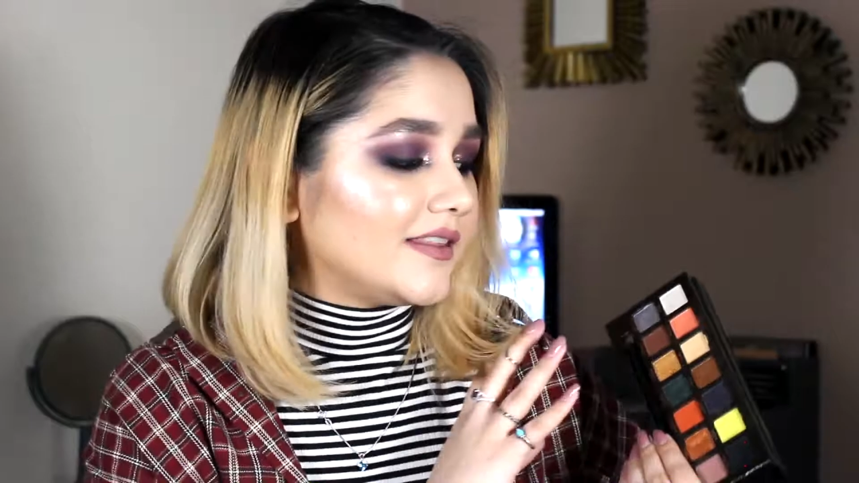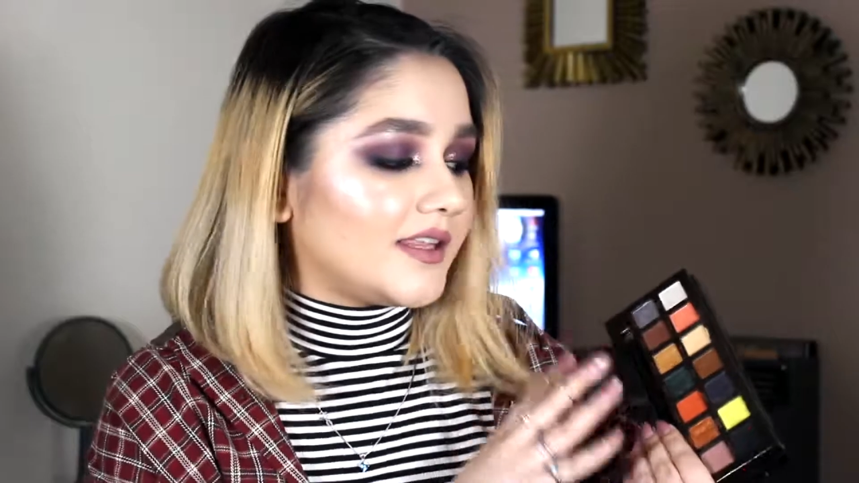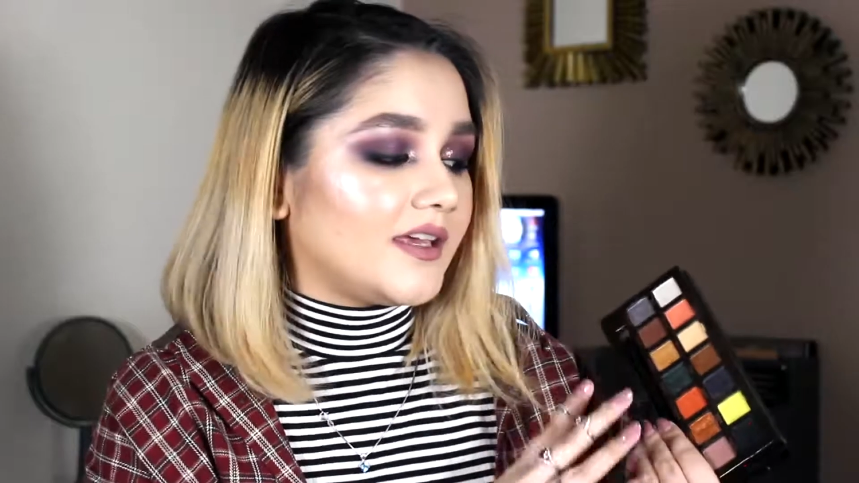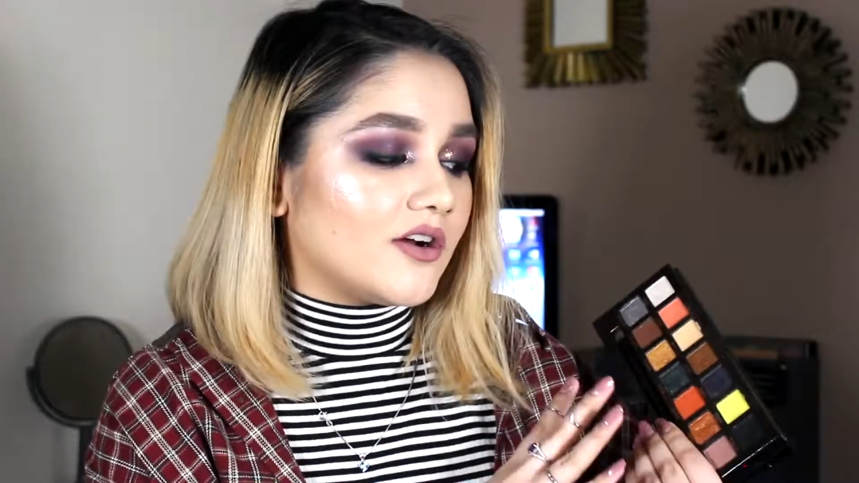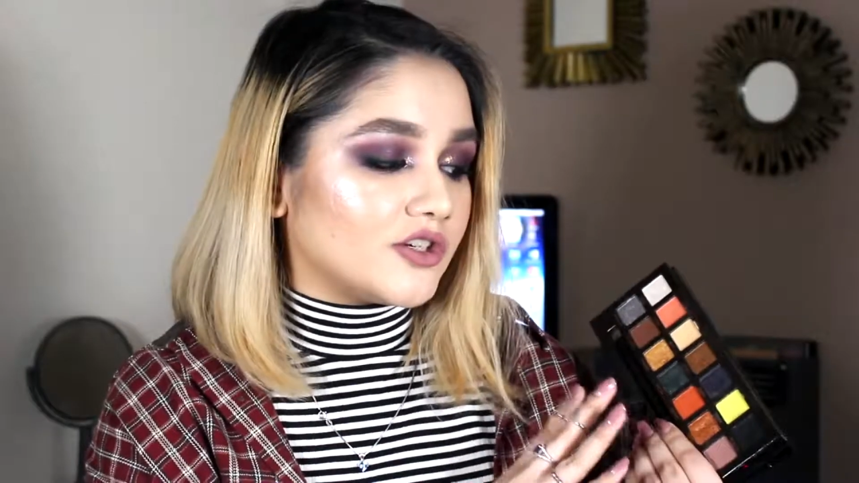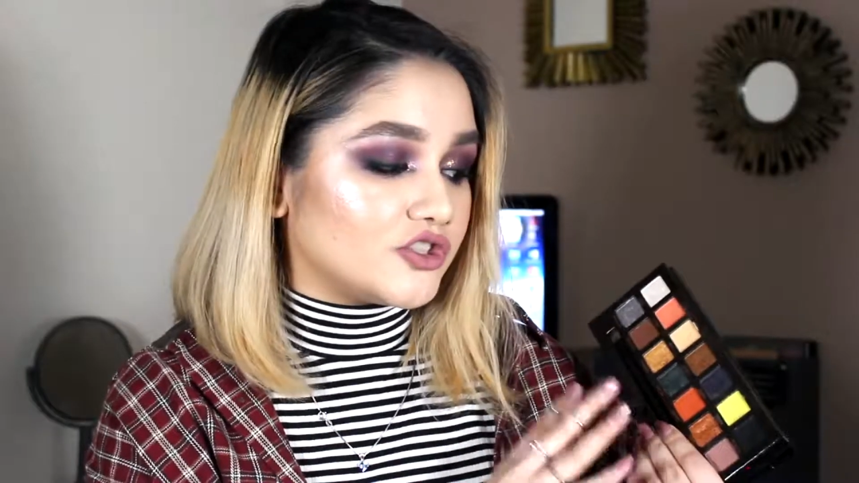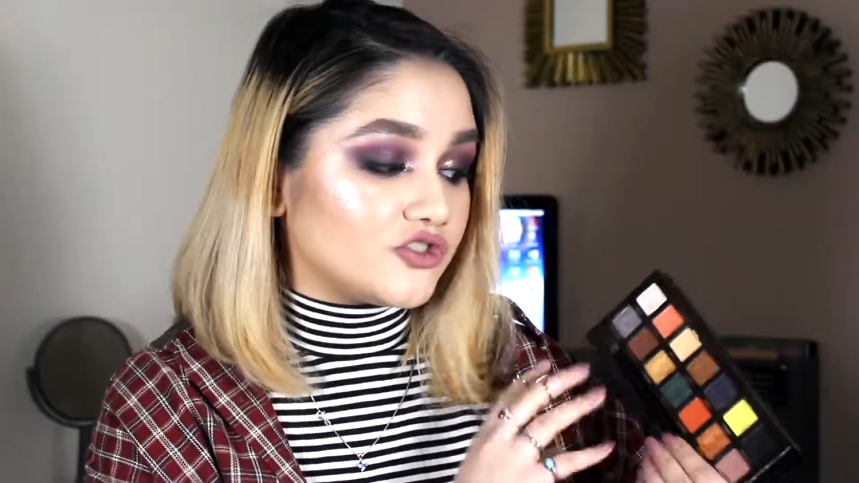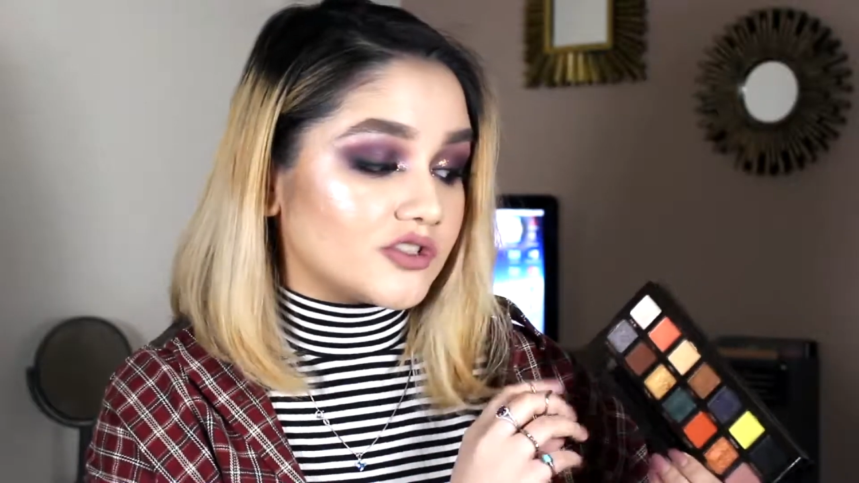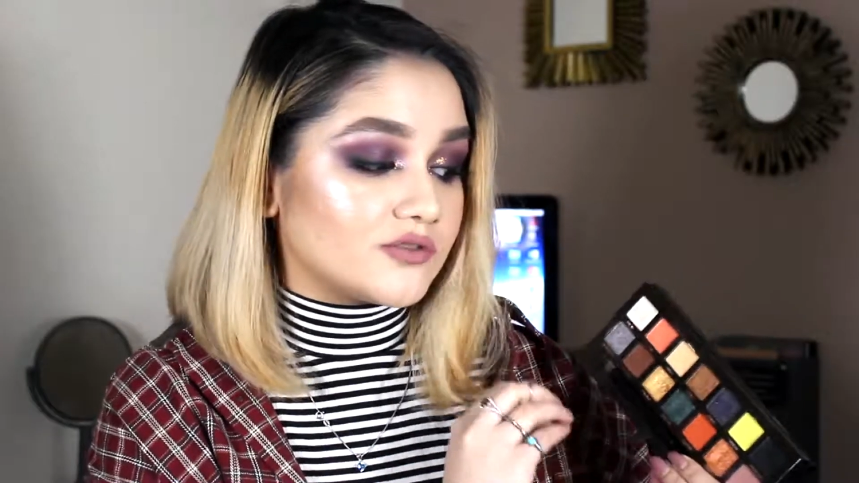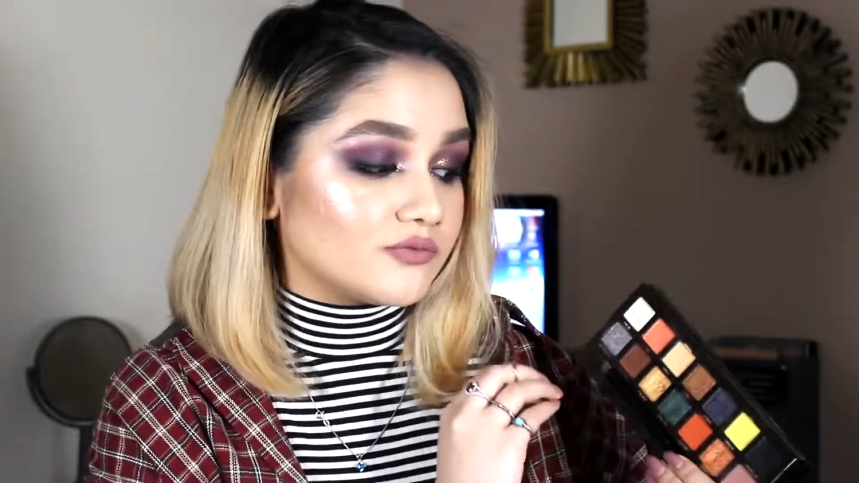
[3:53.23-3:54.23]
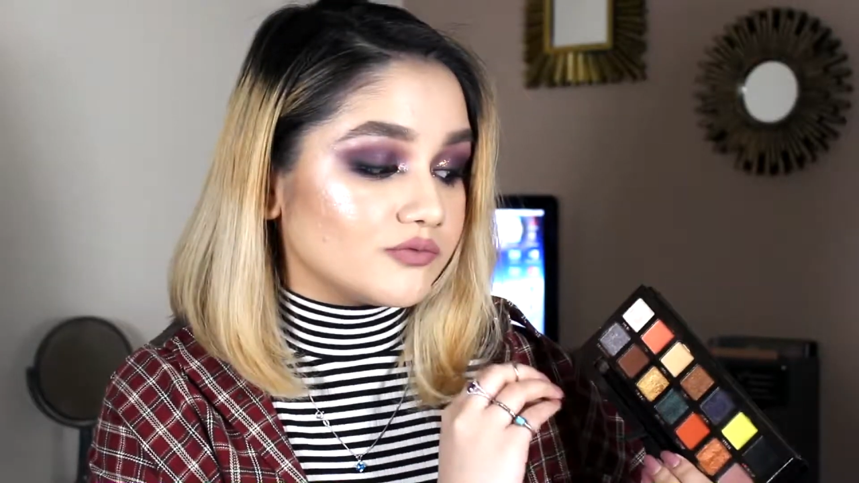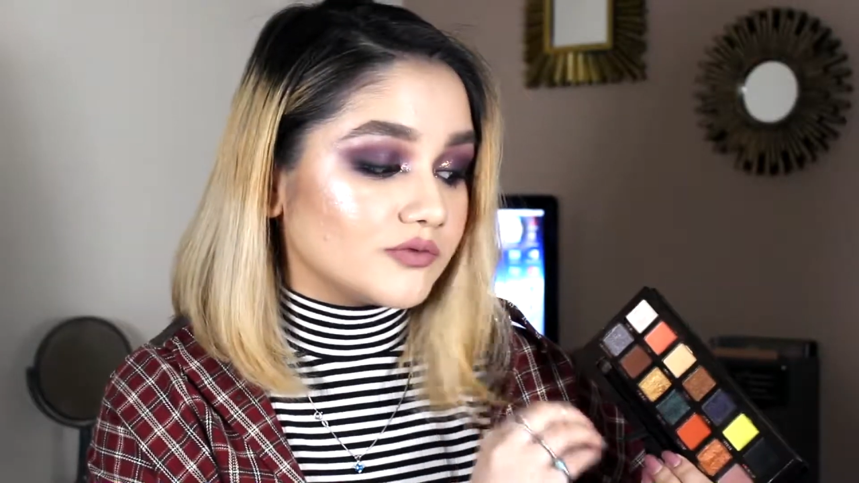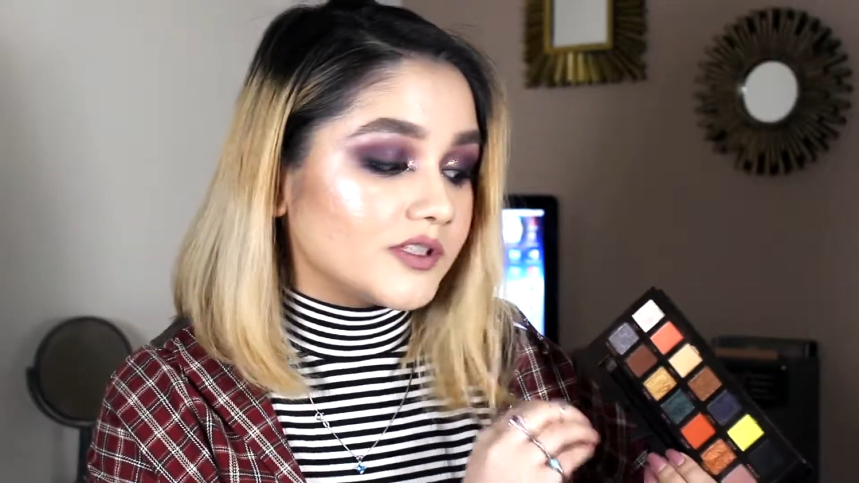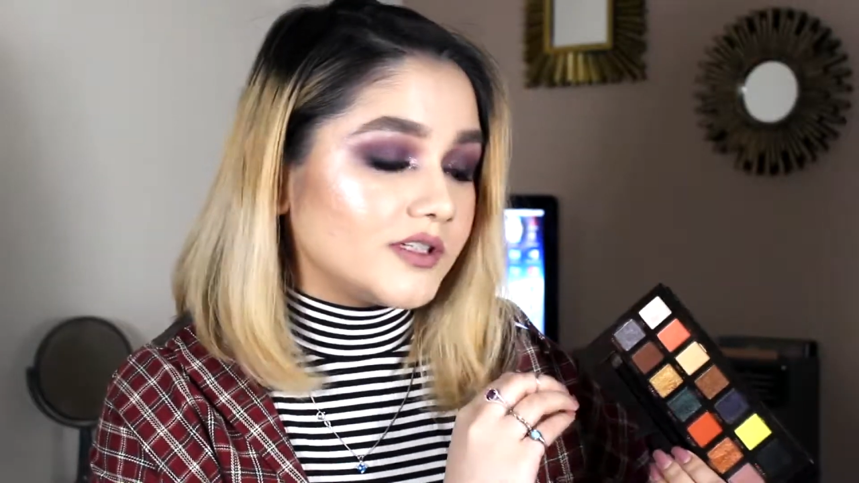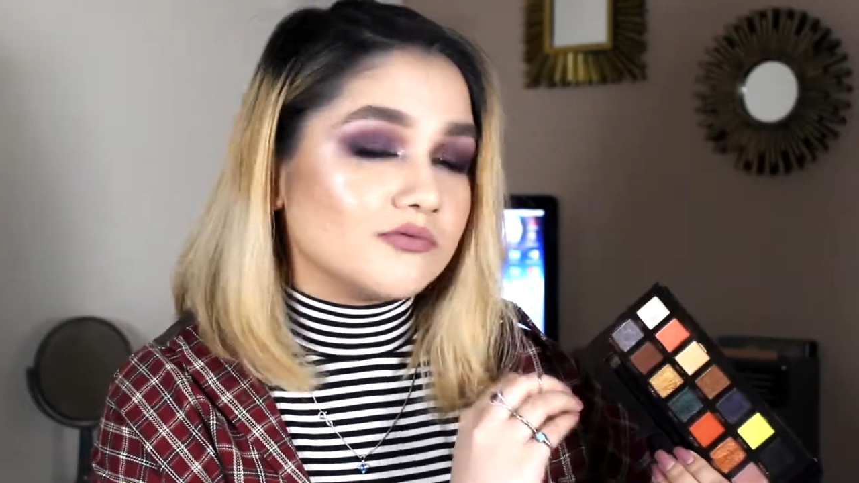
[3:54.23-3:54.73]
They are just
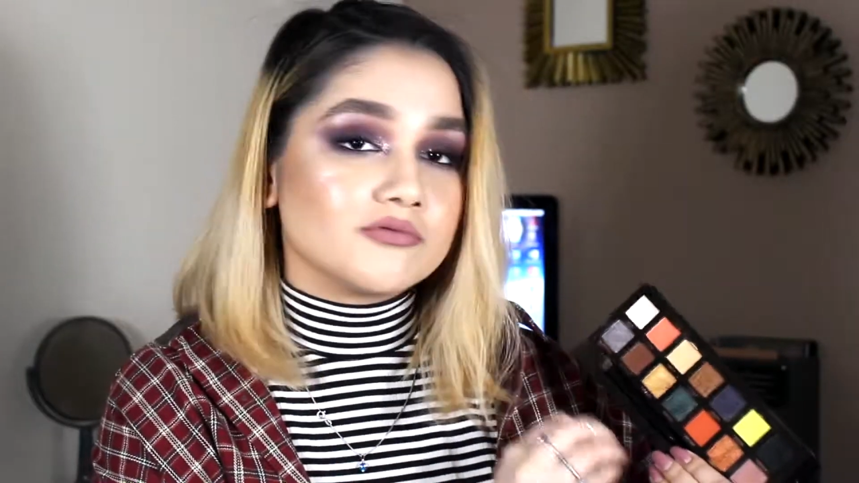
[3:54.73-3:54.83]
really